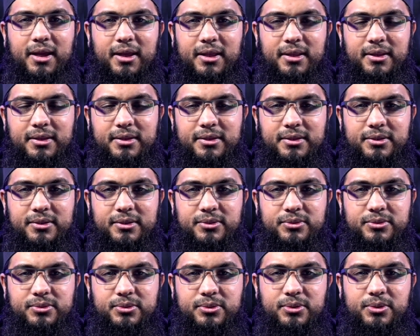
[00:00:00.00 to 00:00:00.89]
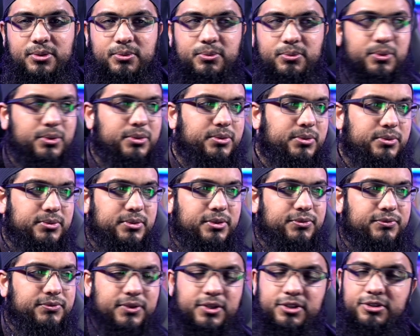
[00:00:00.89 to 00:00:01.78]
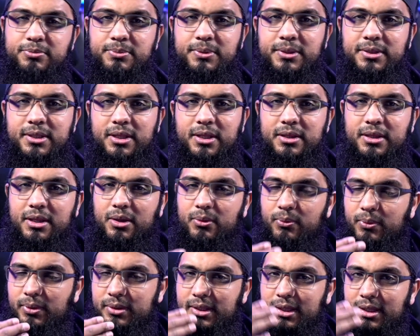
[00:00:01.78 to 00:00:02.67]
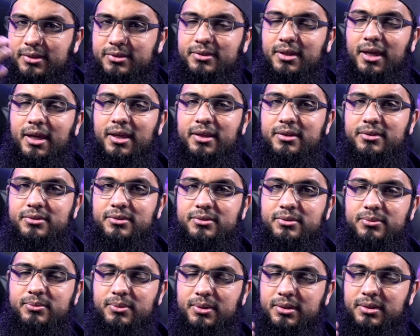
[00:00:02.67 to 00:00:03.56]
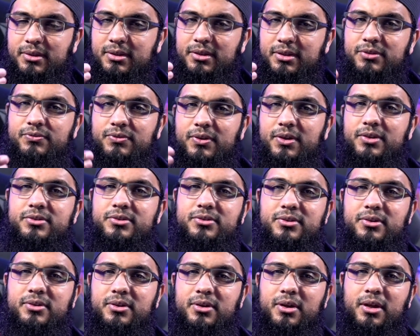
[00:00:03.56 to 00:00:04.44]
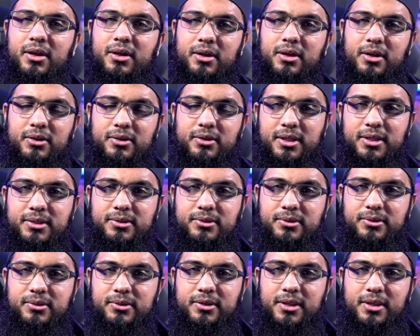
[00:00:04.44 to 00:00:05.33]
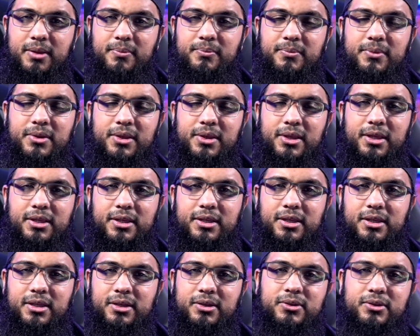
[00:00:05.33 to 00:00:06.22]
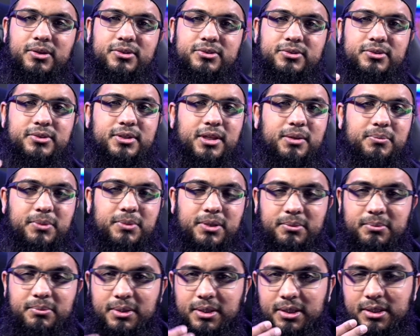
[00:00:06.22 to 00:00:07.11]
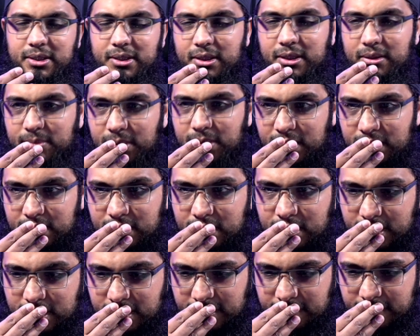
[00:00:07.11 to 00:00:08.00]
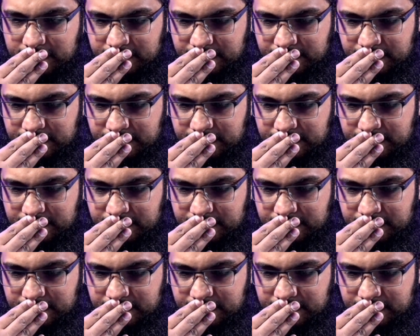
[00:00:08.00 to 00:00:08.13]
And so, what does this verse mean then? That when their signs, when his verses are related to them, it increases them in, in iman.